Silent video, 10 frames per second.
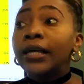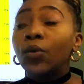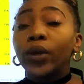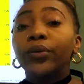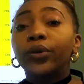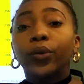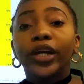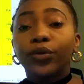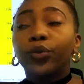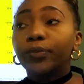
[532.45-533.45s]
We
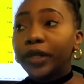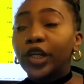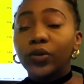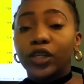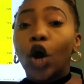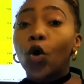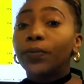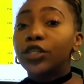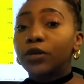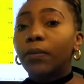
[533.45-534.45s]
would be using
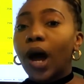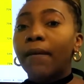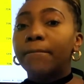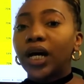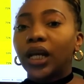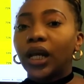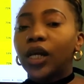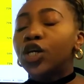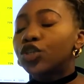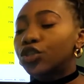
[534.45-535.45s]
open to buy
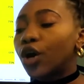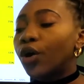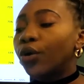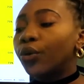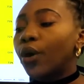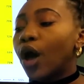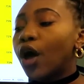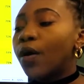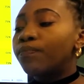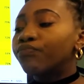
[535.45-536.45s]
money. So
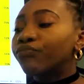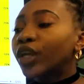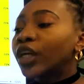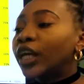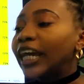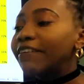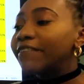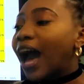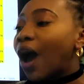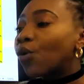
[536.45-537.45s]
if
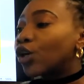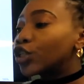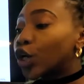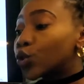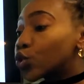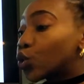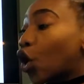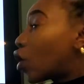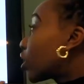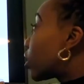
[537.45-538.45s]
our total
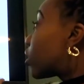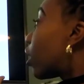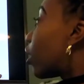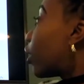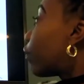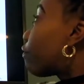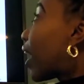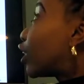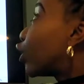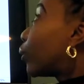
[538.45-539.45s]
cost
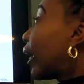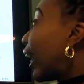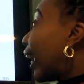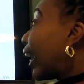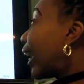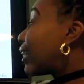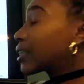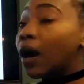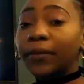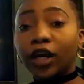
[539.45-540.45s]
value here is
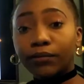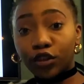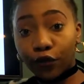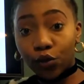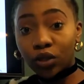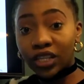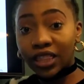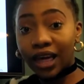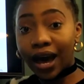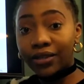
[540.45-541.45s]
coming up to
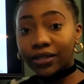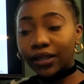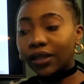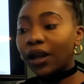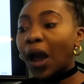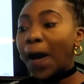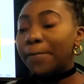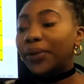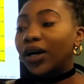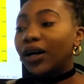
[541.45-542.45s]
40,000,
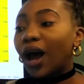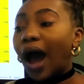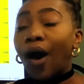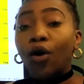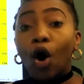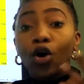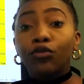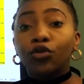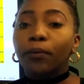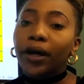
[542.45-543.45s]
but our
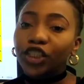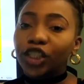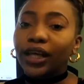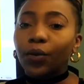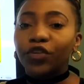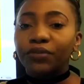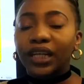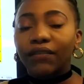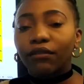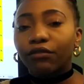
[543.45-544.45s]
overall budget that we've been
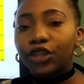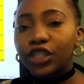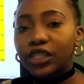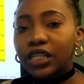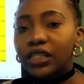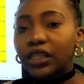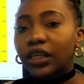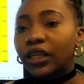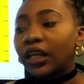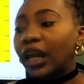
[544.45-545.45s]
given
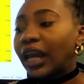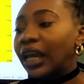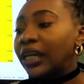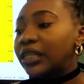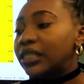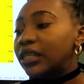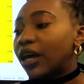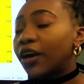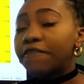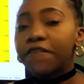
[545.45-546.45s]
season is
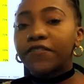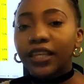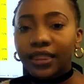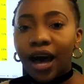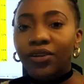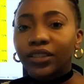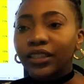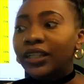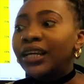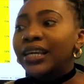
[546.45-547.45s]

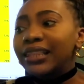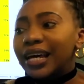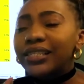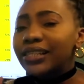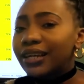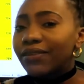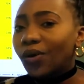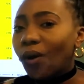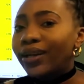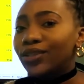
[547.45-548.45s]
50,000, that's leaving
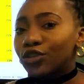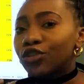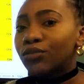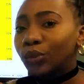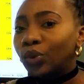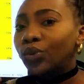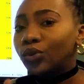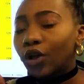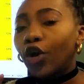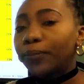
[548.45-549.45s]
quite a
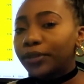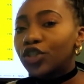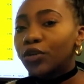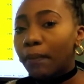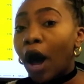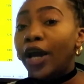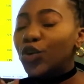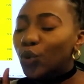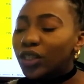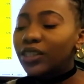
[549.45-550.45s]
small open to buy. You
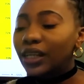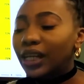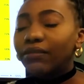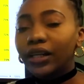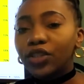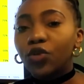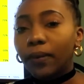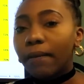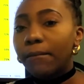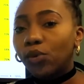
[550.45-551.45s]
want to leave a little
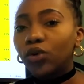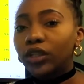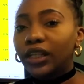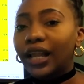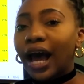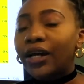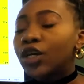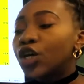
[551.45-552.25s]
bit more than that.